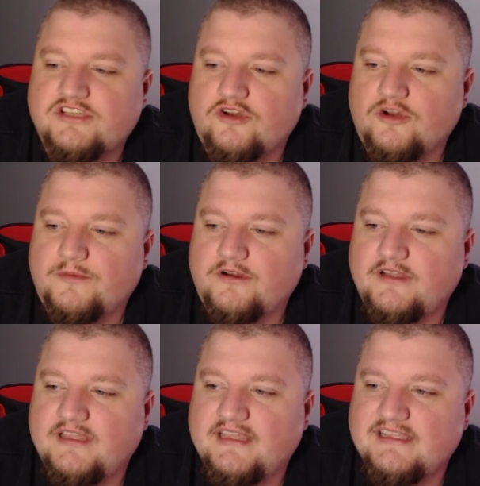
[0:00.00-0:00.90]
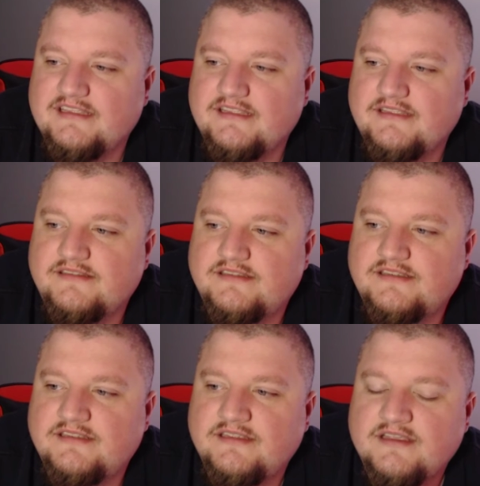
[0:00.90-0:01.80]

Herbert is.